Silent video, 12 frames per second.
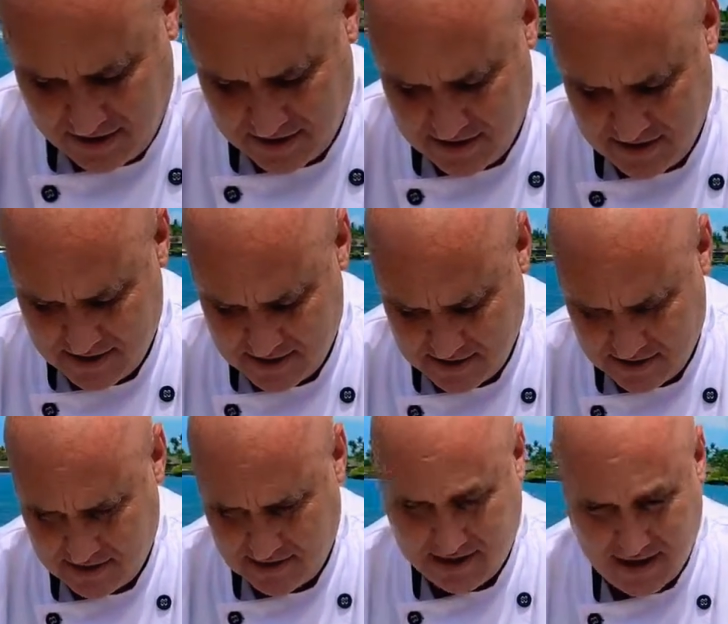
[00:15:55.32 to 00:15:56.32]

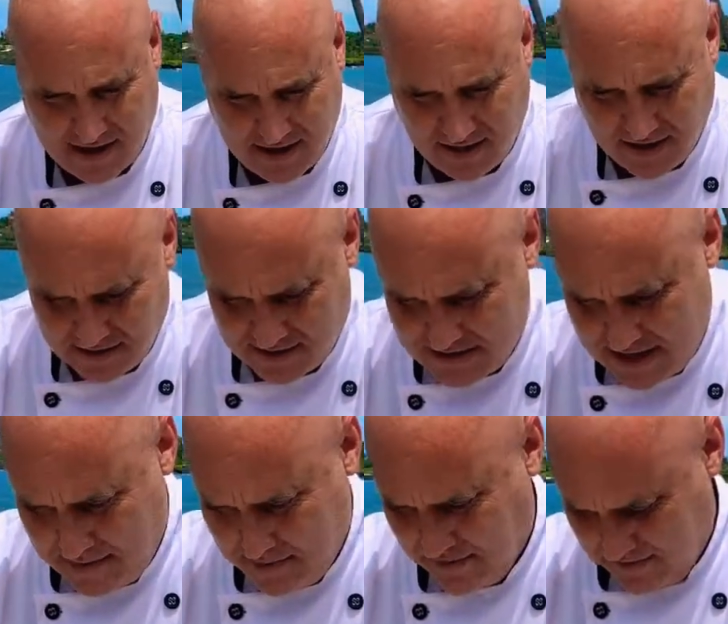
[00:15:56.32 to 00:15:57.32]
the
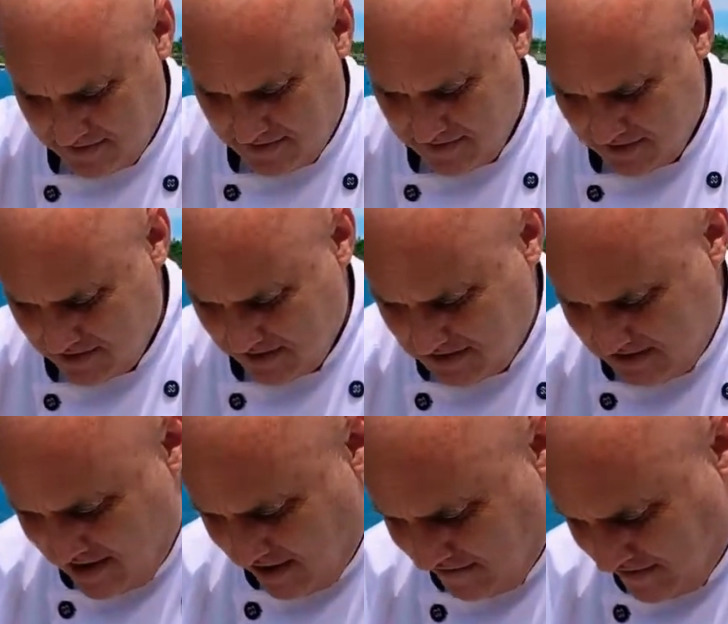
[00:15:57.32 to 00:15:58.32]
table. Good
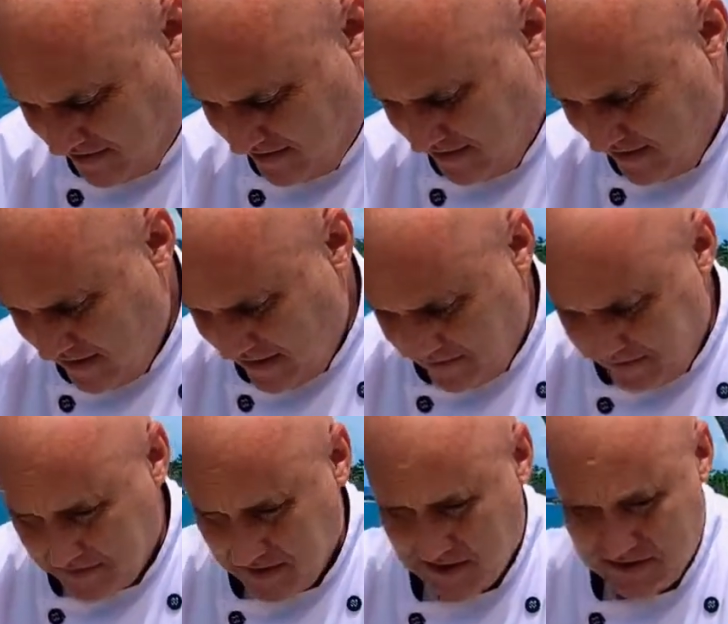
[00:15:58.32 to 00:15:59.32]
stuff.
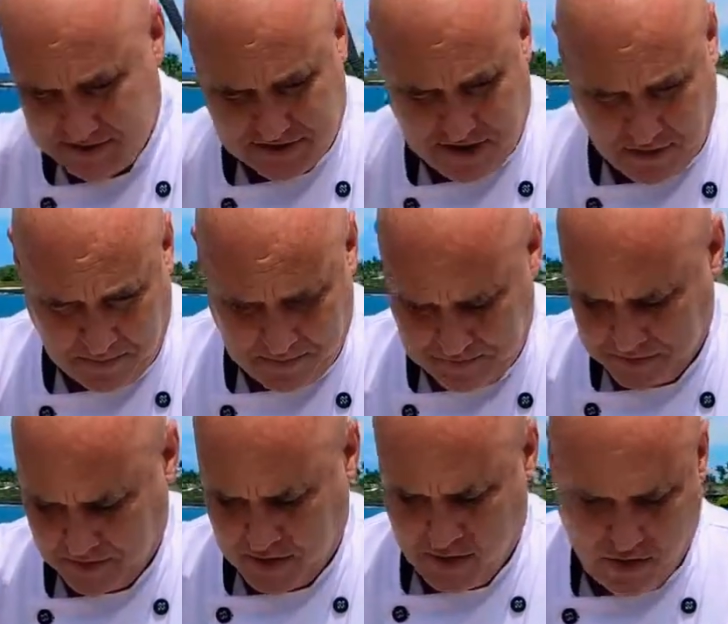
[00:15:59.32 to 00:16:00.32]
So
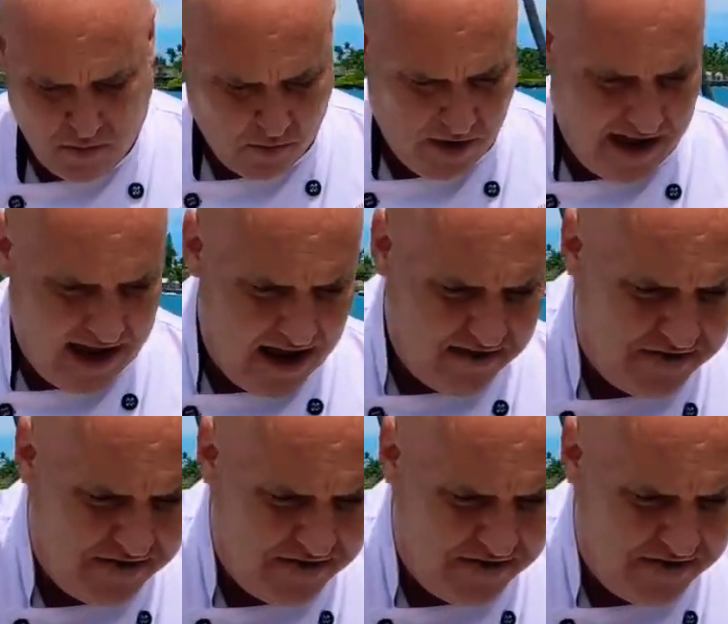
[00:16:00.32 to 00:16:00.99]
what I have